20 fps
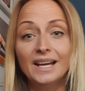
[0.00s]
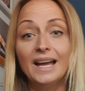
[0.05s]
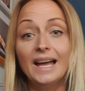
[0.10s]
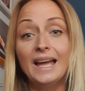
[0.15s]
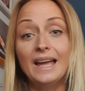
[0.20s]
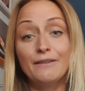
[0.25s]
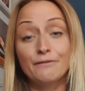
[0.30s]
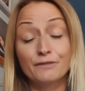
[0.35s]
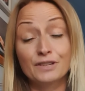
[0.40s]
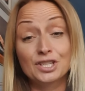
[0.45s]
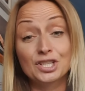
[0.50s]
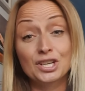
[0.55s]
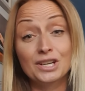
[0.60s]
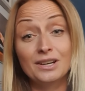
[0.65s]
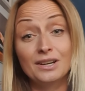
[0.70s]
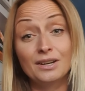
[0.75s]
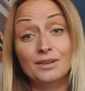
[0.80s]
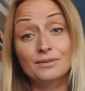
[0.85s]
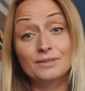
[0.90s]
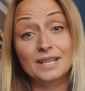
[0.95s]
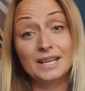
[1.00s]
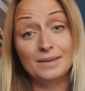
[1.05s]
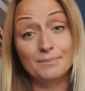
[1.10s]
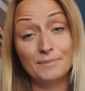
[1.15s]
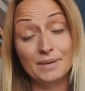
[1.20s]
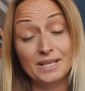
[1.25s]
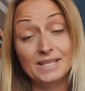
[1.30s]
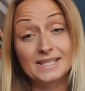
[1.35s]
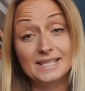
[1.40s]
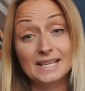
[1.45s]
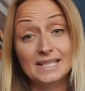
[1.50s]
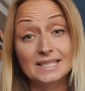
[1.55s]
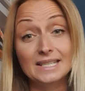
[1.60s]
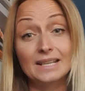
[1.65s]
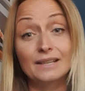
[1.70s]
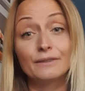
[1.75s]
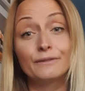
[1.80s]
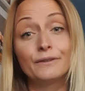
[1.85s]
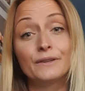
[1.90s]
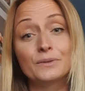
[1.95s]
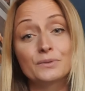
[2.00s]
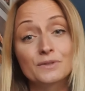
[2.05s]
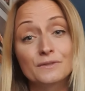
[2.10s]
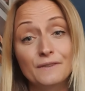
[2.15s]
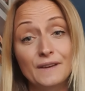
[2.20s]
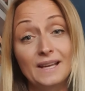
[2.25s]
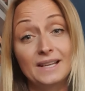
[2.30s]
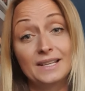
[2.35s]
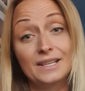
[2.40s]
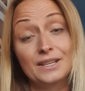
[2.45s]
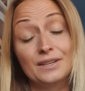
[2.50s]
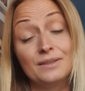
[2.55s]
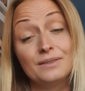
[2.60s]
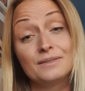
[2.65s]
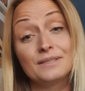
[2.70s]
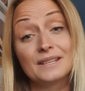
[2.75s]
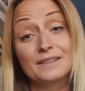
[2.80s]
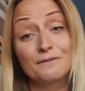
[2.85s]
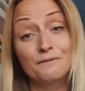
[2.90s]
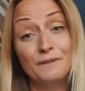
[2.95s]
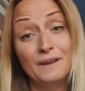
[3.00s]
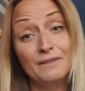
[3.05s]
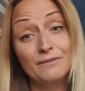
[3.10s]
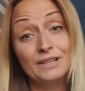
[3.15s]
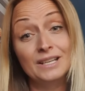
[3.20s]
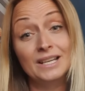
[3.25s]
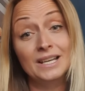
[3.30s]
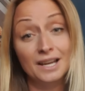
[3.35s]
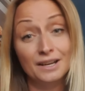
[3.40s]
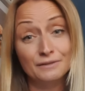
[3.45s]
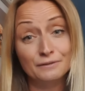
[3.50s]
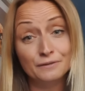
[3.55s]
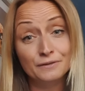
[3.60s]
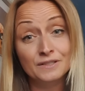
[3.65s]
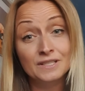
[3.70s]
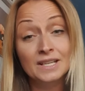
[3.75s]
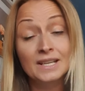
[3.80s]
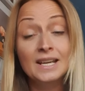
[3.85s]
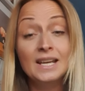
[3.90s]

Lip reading: Every child in my setting feels valued and very loved.